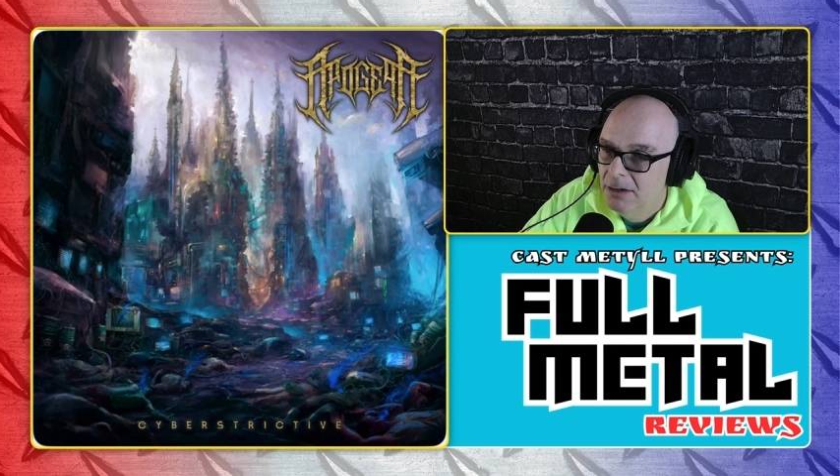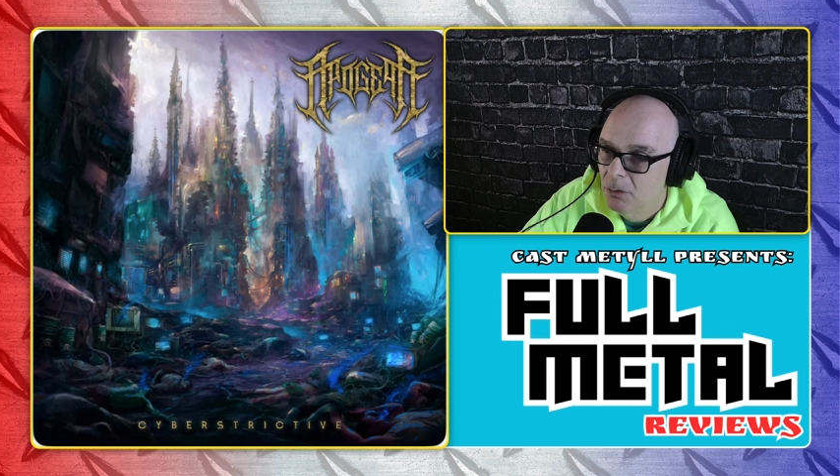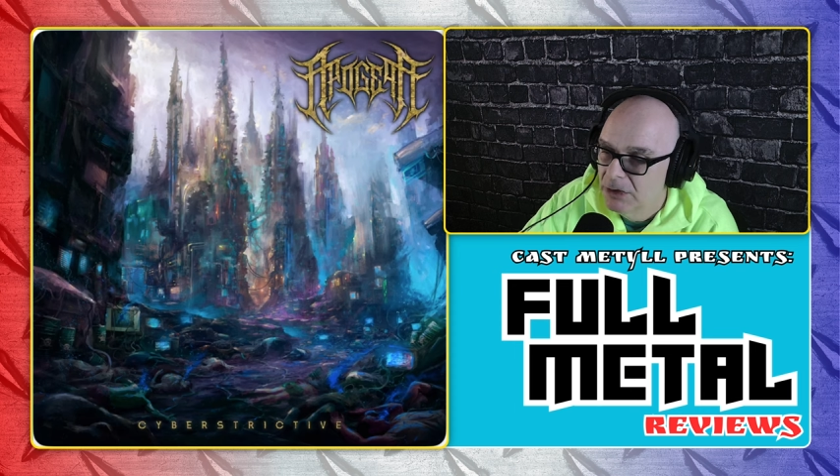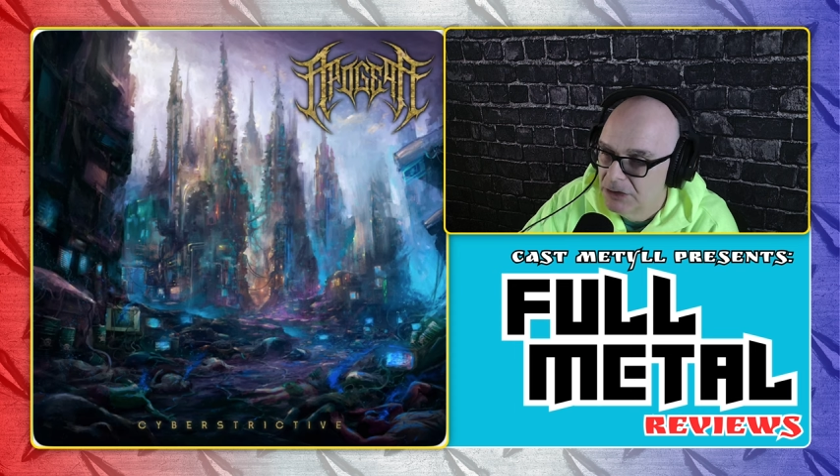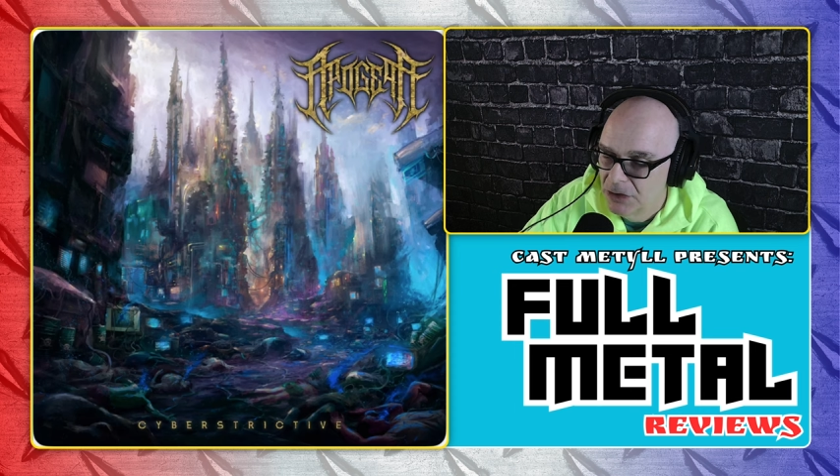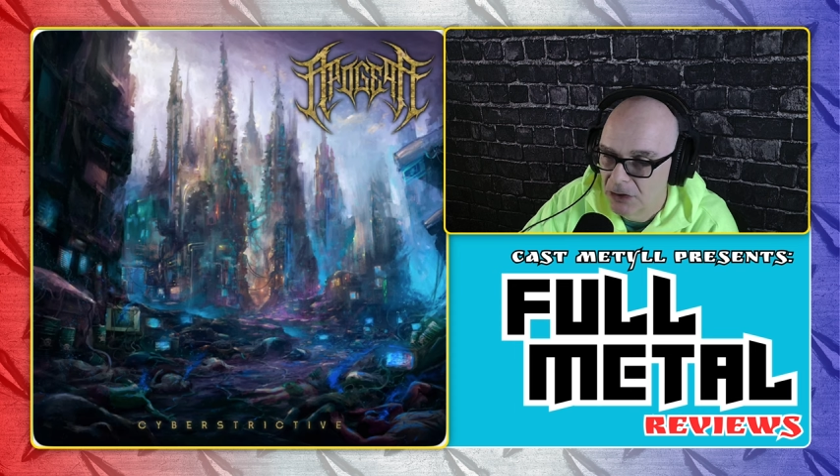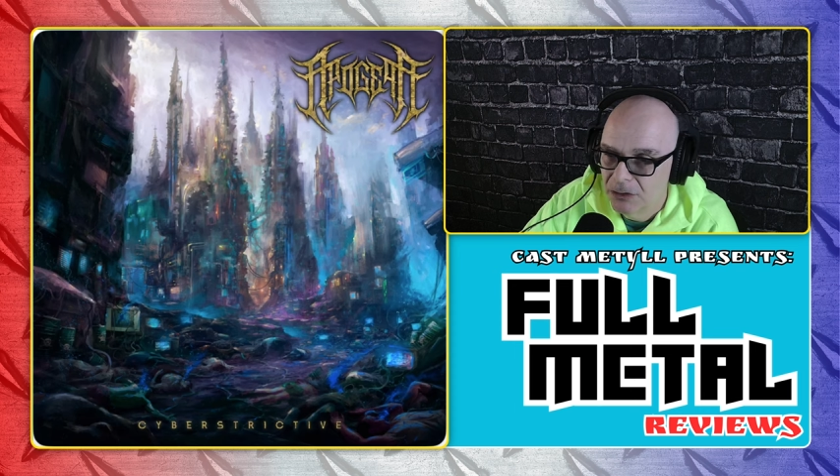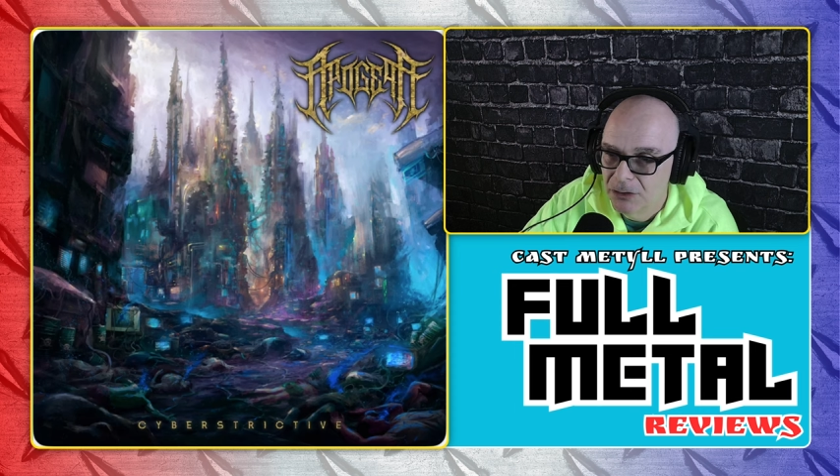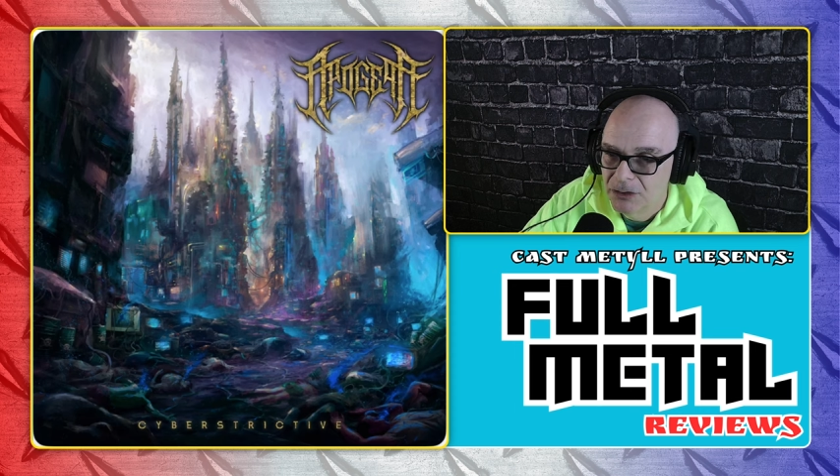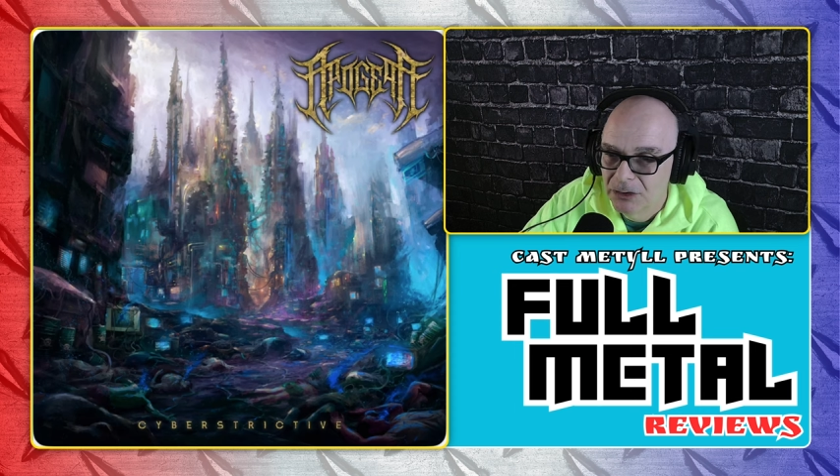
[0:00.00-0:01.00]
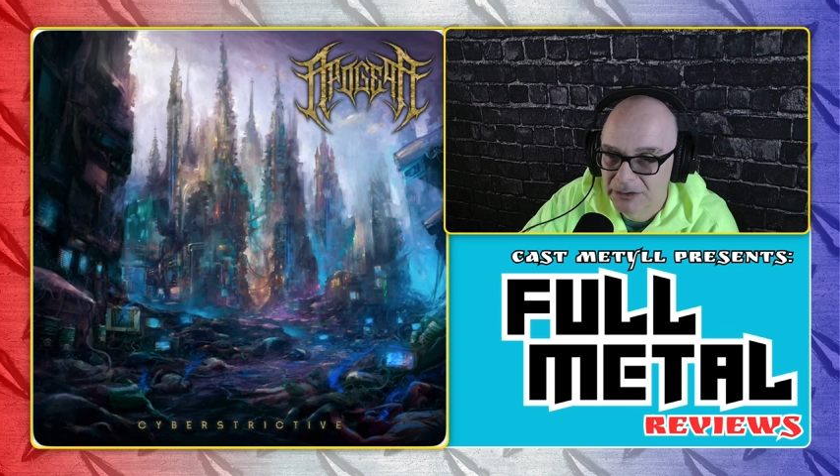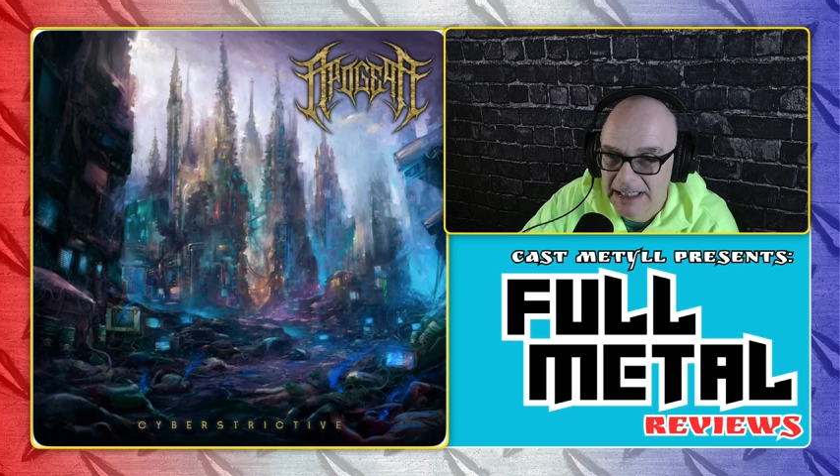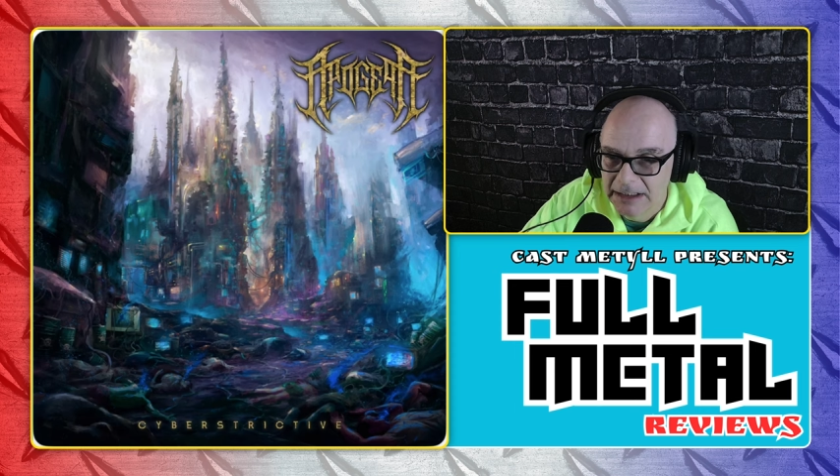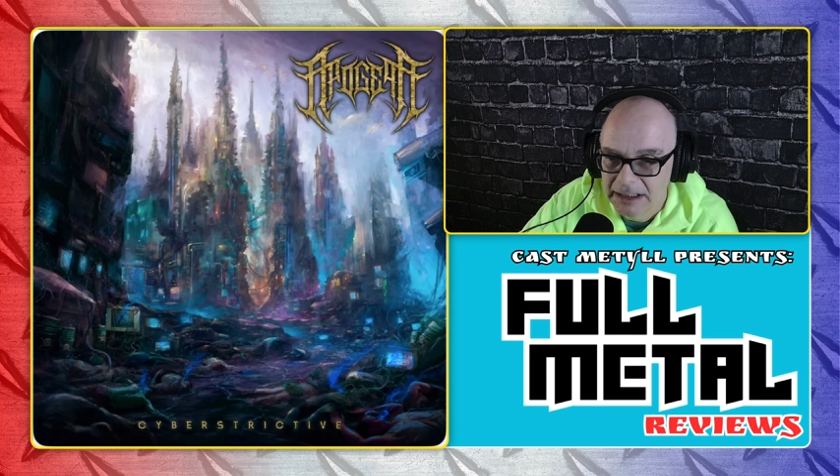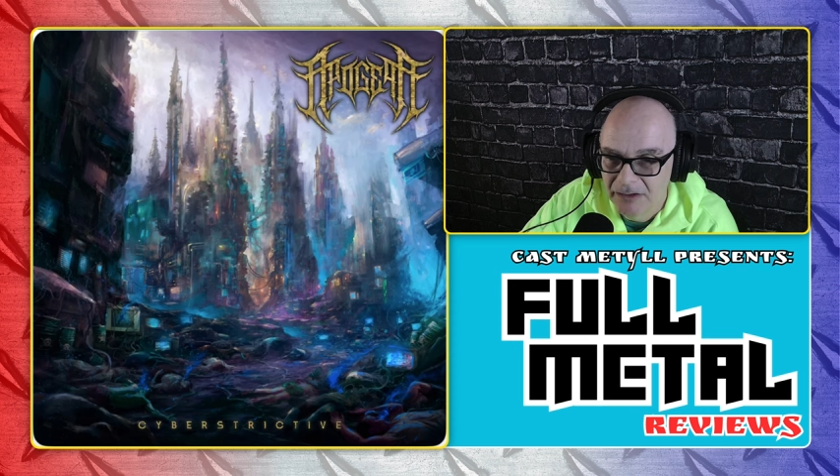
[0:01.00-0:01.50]
with a darker
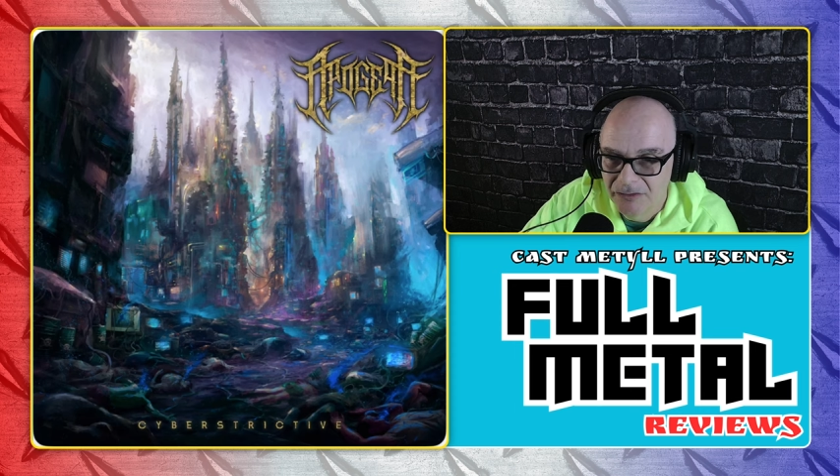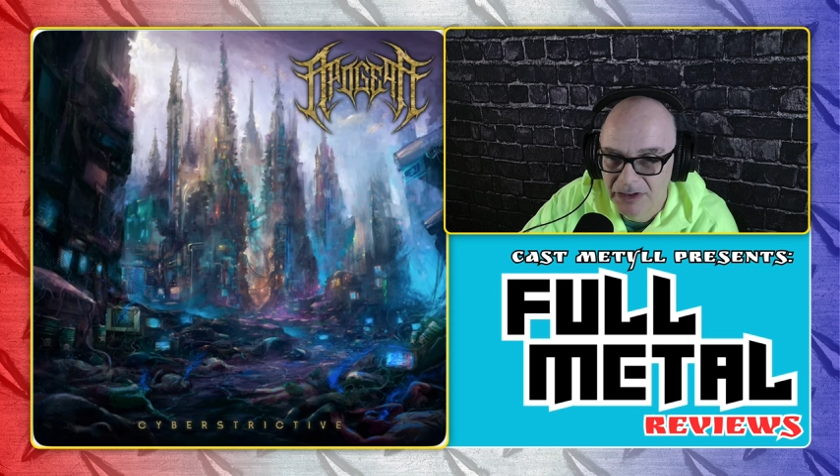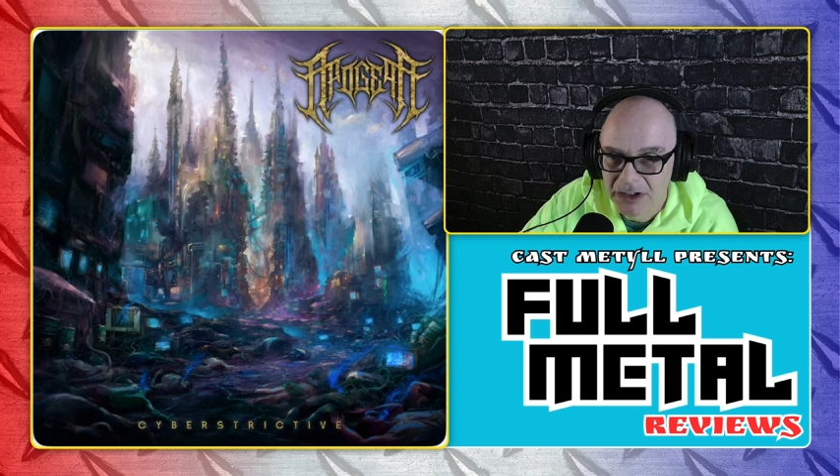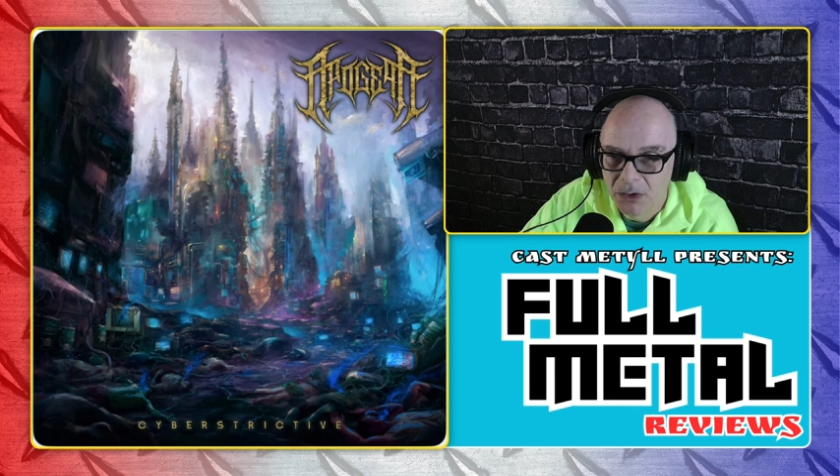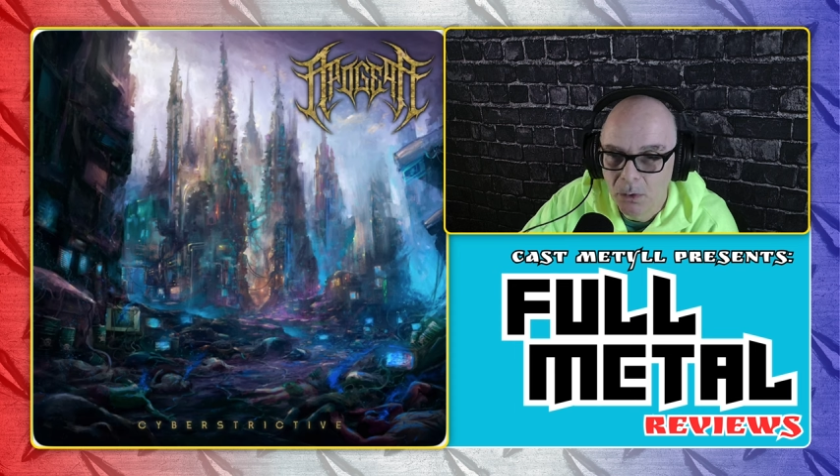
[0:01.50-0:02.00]
tonality feel,